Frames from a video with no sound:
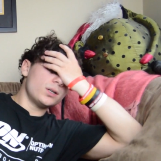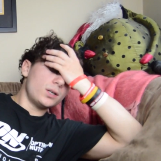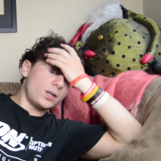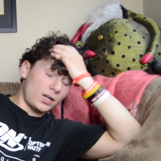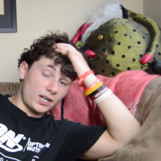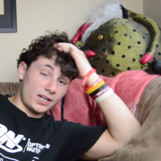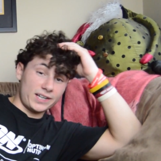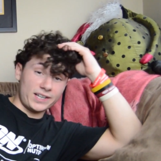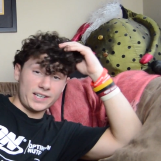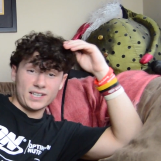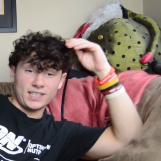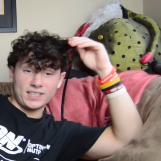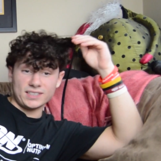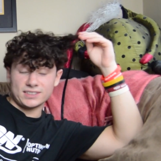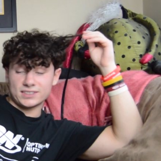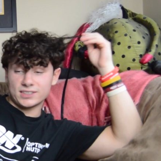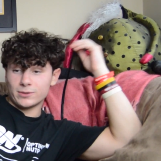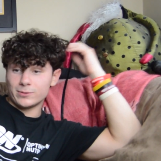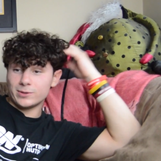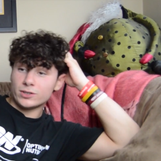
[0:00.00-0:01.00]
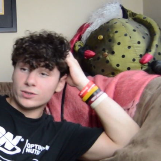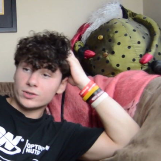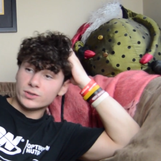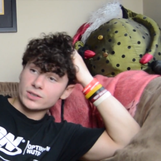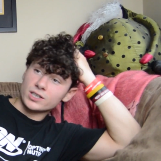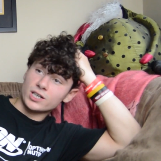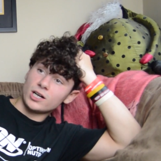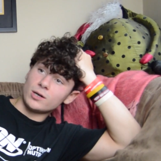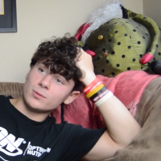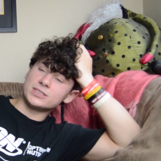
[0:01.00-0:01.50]
Alright guys, let me know in
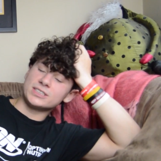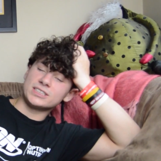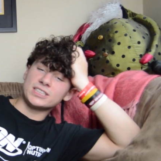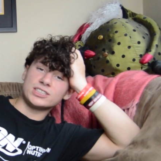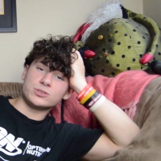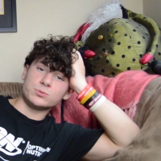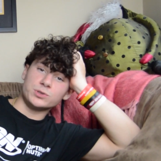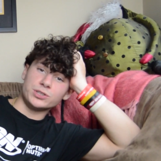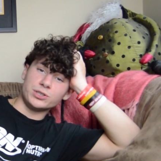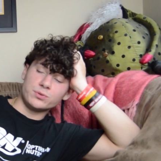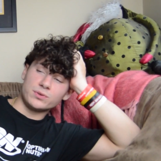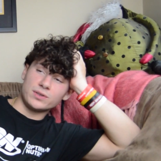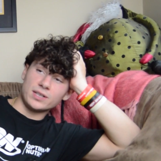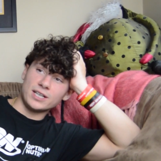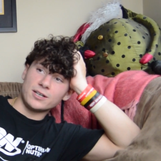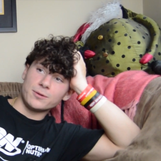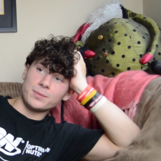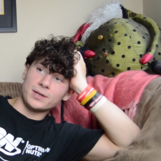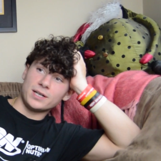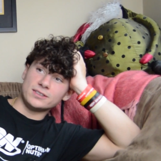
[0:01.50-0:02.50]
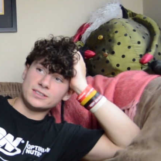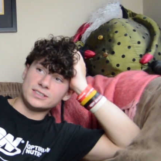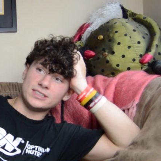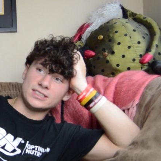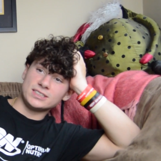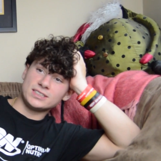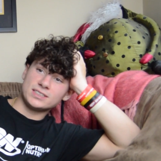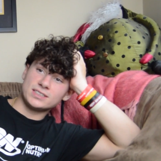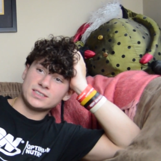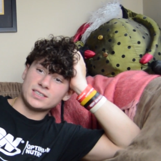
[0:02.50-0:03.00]
the comment section what you think about
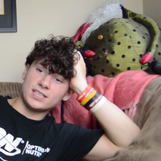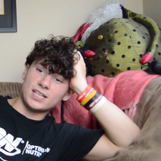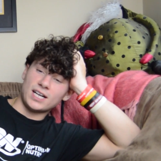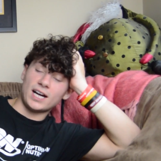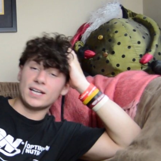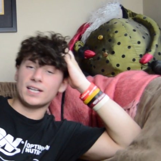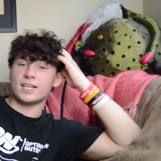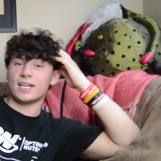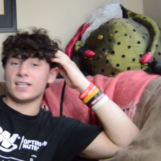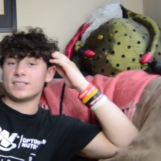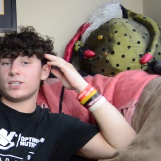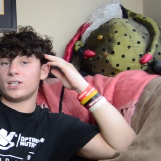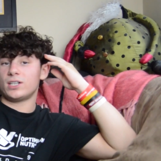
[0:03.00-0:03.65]
this. I, guys,